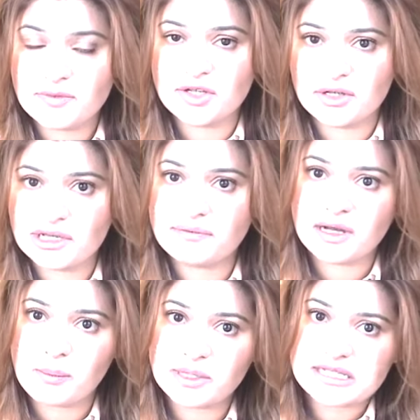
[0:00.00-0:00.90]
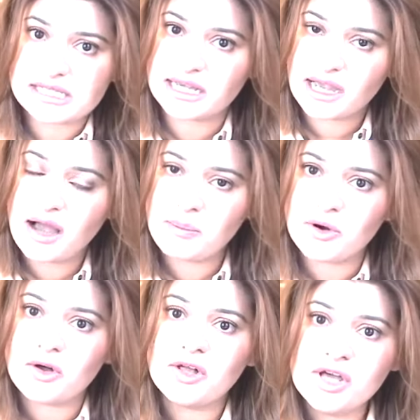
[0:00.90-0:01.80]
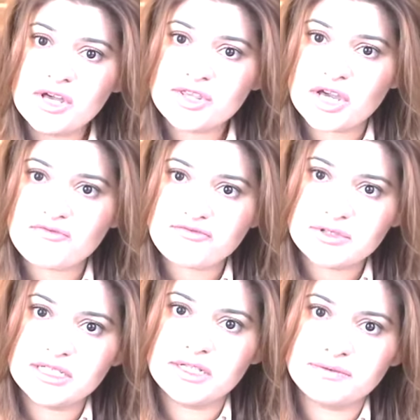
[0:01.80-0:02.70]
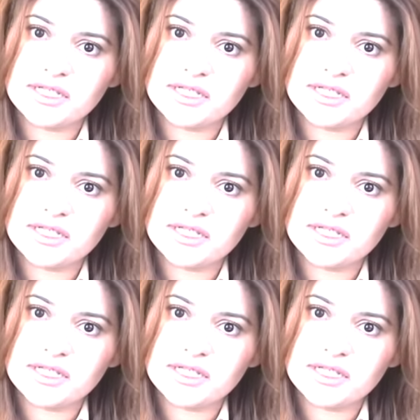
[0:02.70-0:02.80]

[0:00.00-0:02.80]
you know, you have companies like Apple that really,